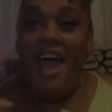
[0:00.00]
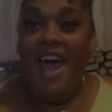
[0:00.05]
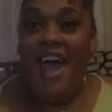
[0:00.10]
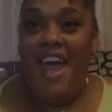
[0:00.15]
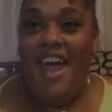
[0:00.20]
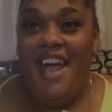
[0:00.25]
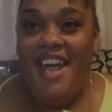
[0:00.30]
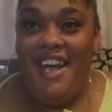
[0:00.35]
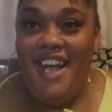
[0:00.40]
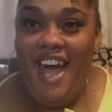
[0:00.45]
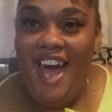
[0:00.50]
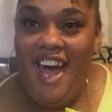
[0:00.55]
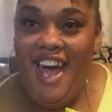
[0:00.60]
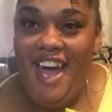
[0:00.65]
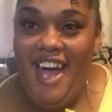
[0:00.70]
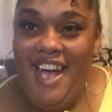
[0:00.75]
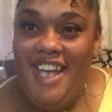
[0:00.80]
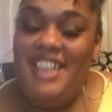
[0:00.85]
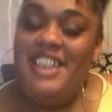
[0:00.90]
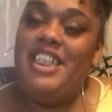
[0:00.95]
Hey
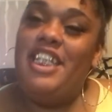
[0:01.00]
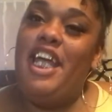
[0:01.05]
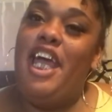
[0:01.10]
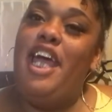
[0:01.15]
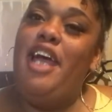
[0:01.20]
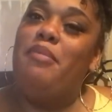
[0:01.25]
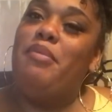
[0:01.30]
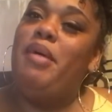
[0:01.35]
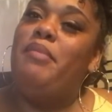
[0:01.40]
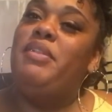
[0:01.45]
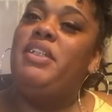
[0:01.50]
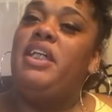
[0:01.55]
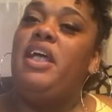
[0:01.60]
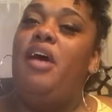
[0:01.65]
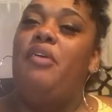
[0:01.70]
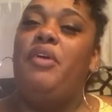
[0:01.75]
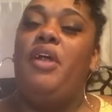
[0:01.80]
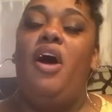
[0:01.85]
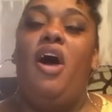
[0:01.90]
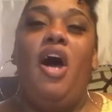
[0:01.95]
guys, today I'm coming to
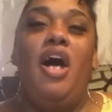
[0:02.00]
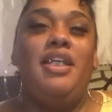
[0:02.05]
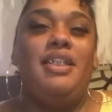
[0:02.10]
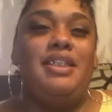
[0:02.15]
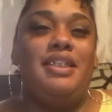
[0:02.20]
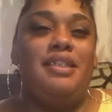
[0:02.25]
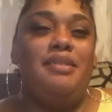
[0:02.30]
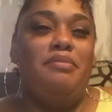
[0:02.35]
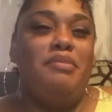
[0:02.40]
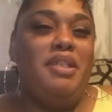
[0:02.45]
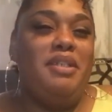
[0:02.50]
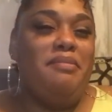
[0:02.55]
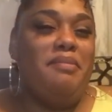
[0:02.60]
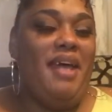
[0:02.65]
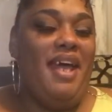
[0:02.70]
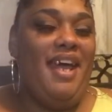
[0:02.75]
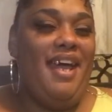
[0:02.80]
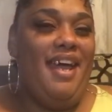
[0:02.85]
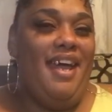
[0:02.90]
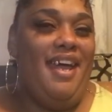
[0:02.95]
y'all with an awesome
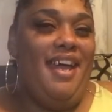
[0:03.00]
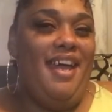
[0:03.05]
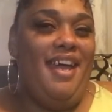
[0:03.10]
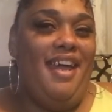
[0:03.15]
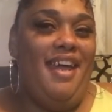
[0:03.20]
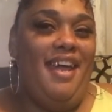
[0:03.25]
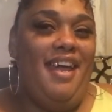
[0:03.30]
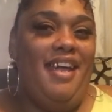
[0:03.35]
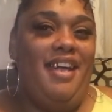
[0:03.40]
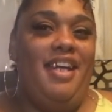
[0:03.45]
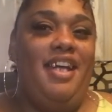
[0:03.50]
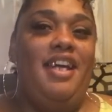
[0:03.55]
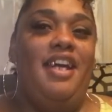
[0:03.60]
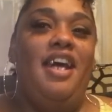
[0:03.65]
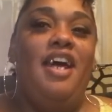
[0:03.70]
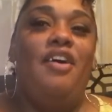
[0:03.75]
thing.